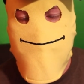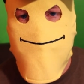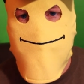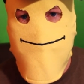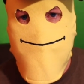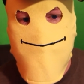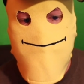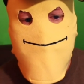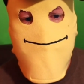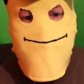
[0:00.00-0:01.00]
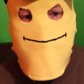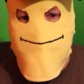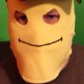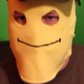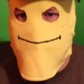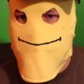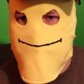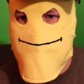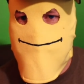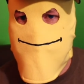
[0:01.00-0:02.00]
in the future. And it's
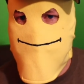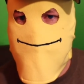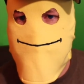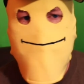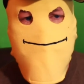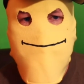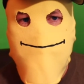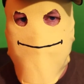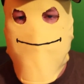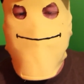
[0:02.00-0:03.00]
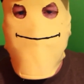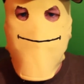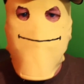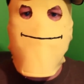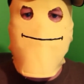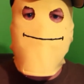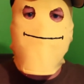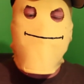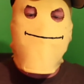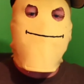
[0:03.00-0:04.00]
already started, but I don't think
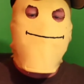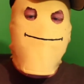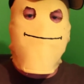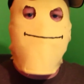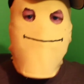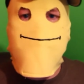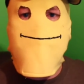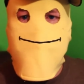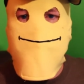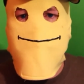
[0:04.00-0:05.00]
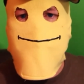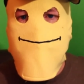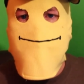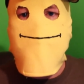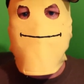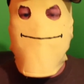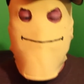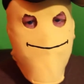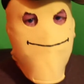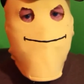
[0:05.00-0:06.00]
the general populace
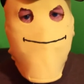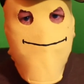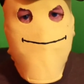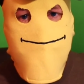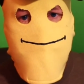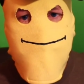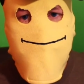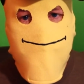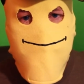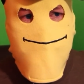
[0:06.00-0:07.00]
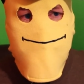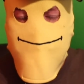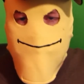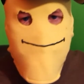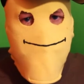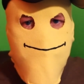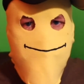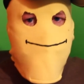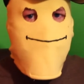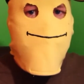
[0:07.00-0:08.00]
has utilized it until this
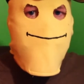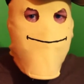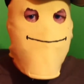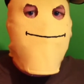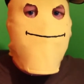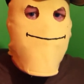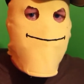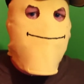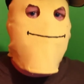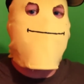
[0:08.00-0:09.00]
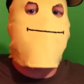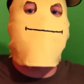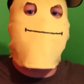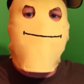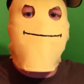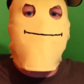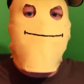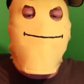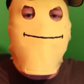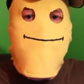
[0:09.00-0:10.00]
point. I actually feel a groundswell
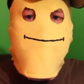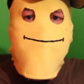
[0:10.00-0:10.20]
coming